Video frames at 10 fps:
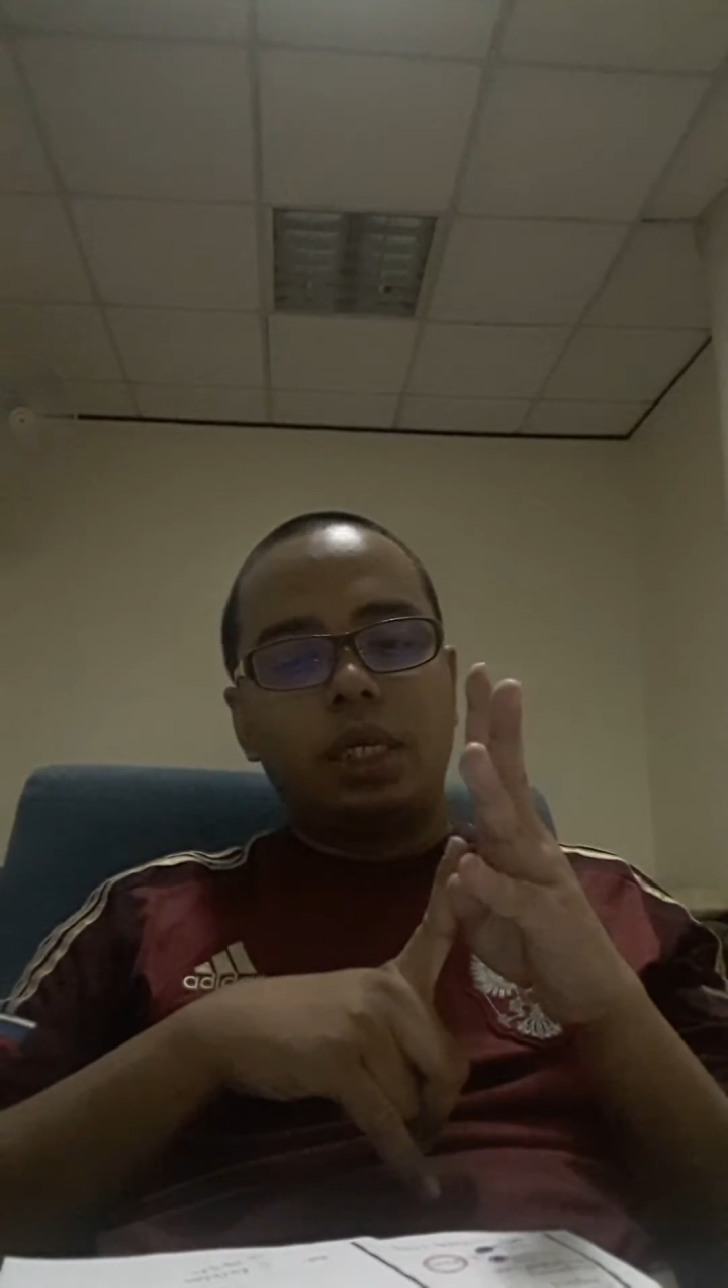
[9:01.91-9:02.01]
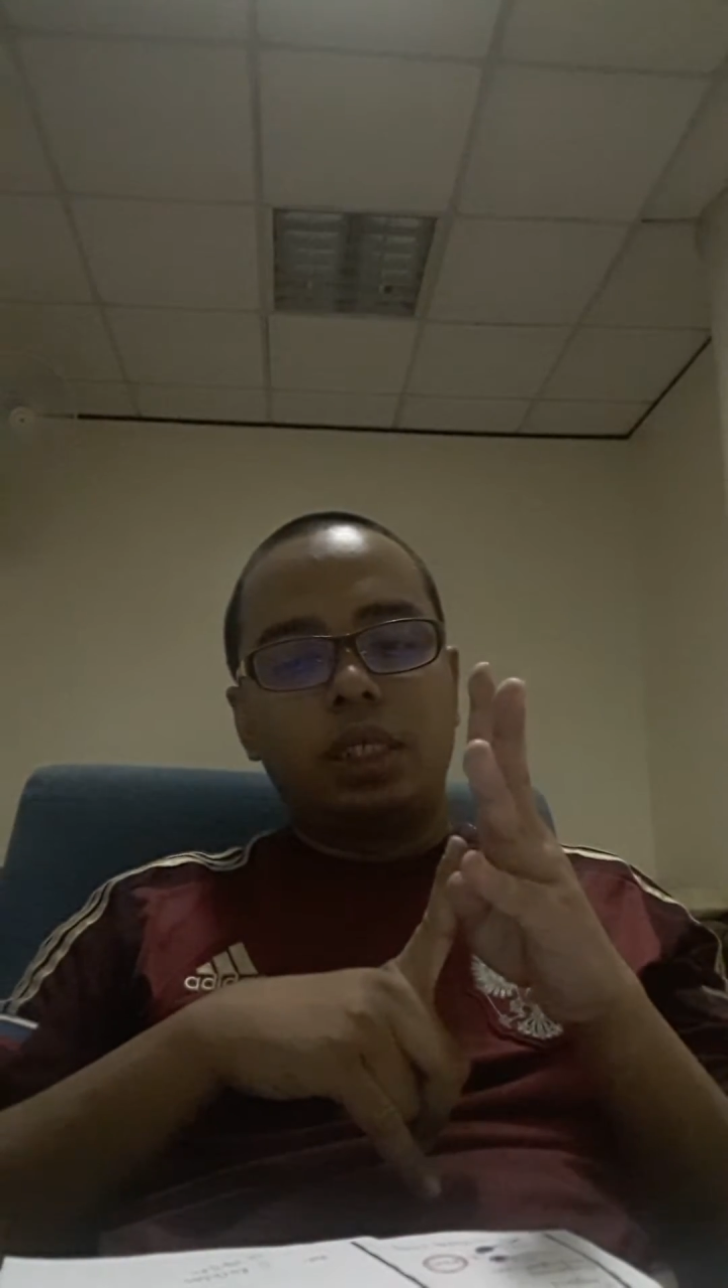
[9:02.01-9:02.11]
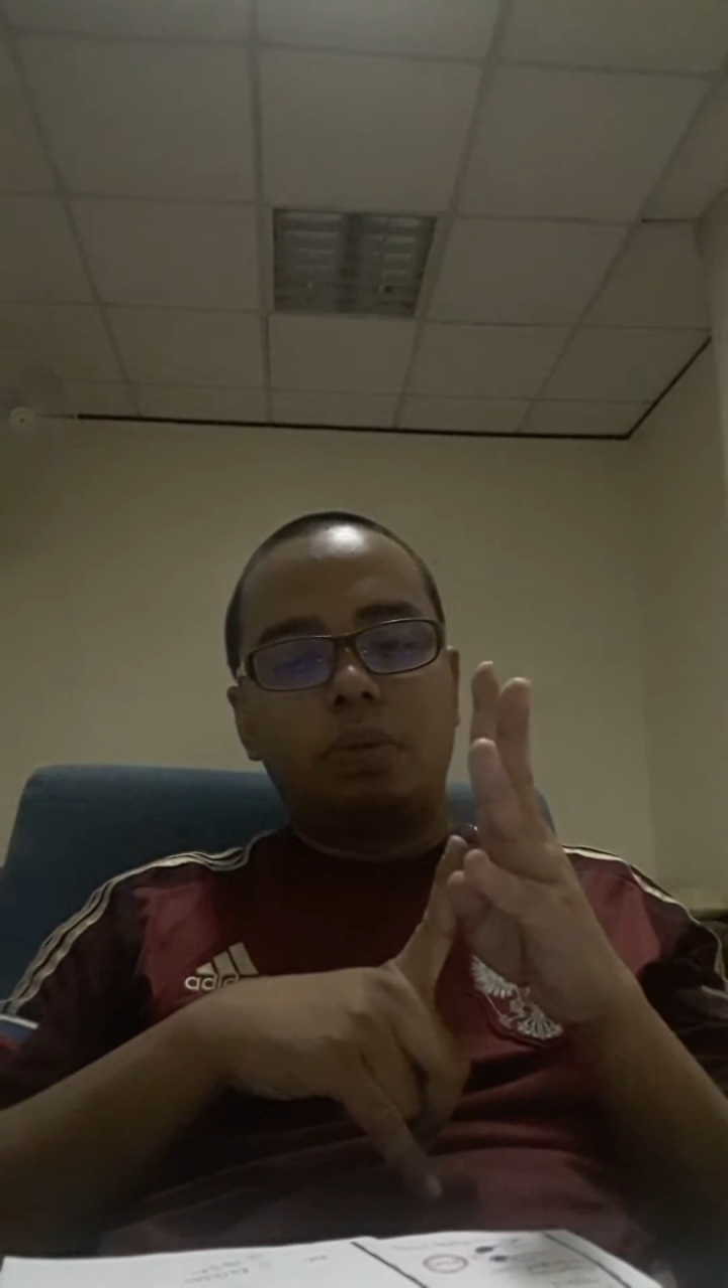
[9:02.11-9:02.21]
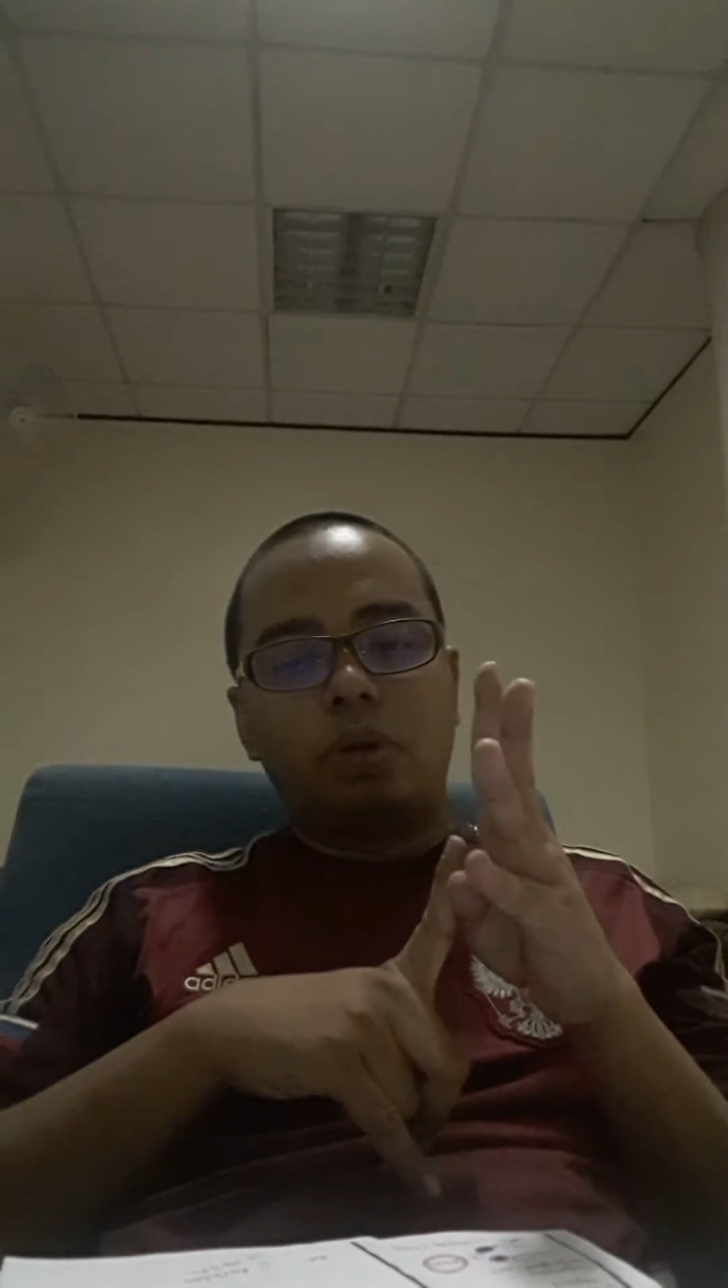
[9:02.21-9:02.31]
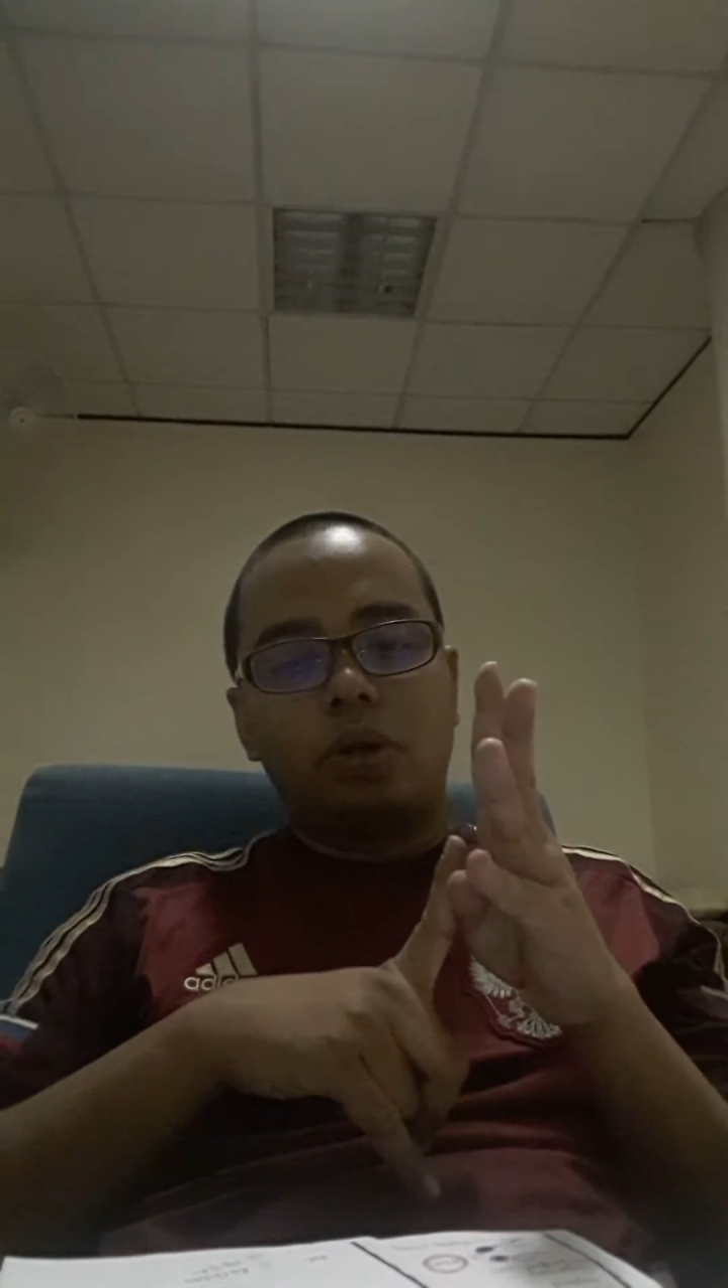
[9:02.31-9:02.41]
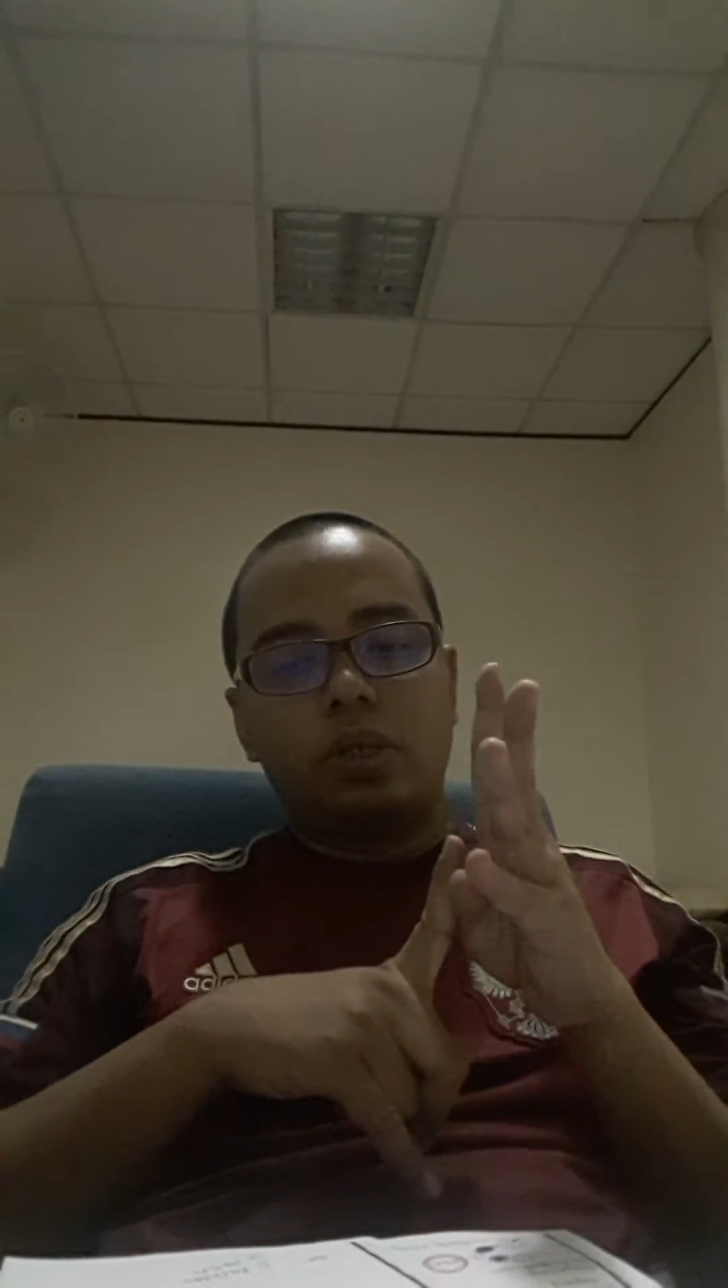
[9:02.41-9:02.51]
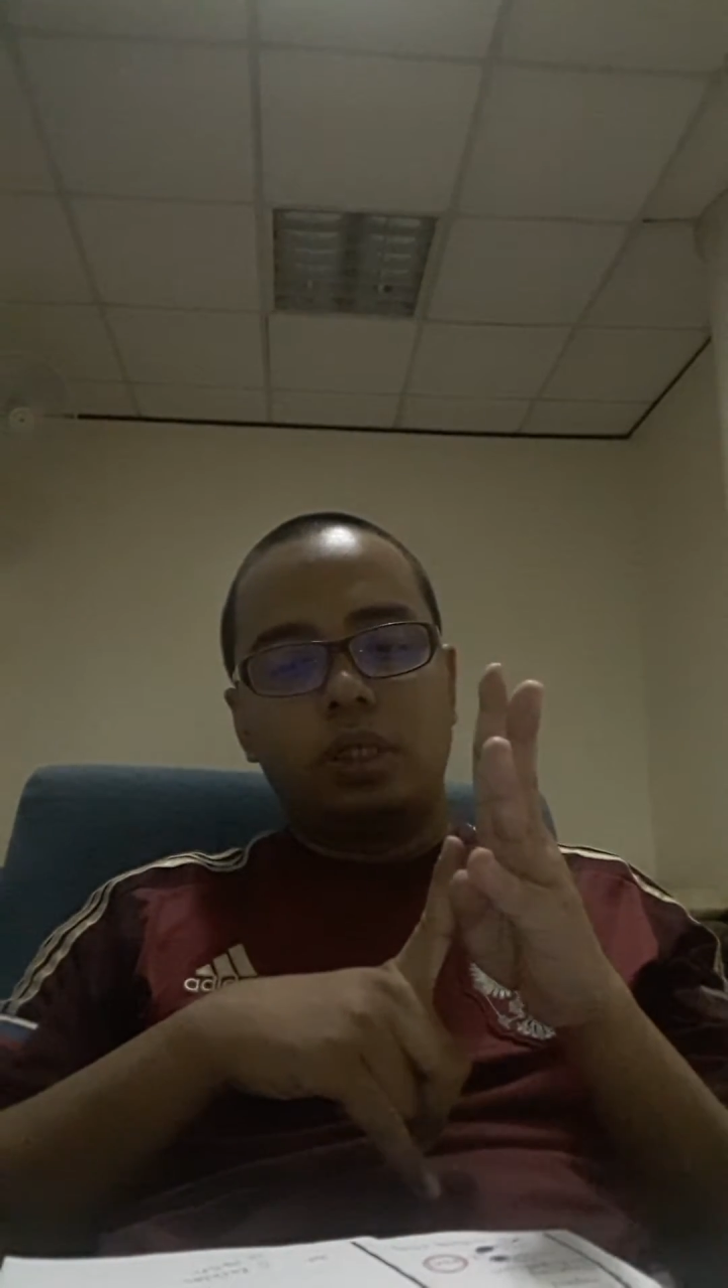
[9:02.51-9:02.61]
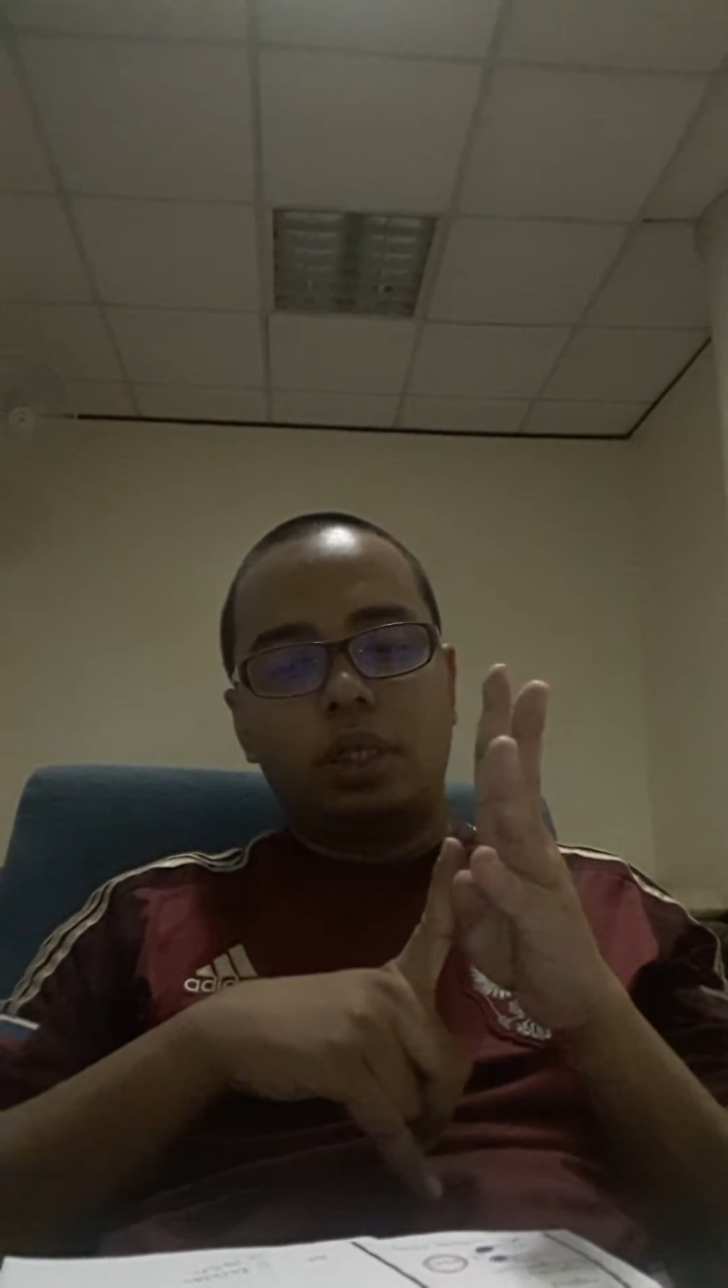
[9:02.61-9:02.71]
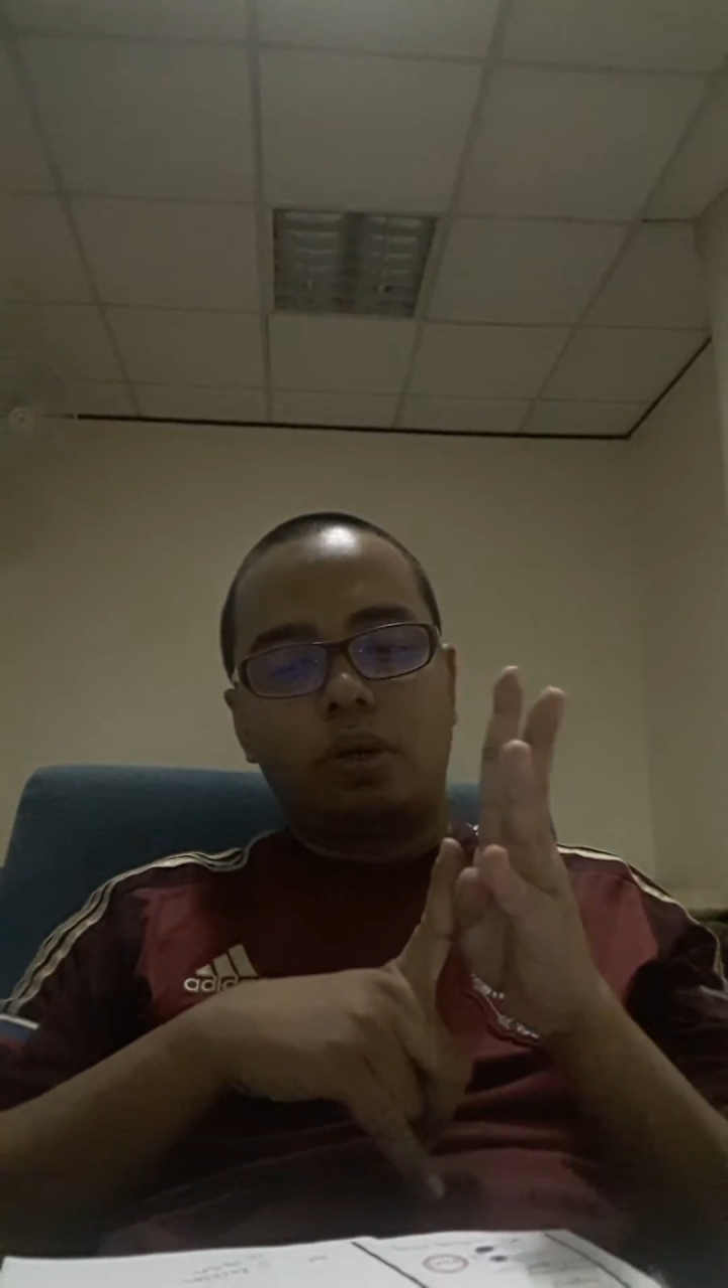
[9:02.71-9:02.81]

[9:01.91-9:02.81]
risk prognosis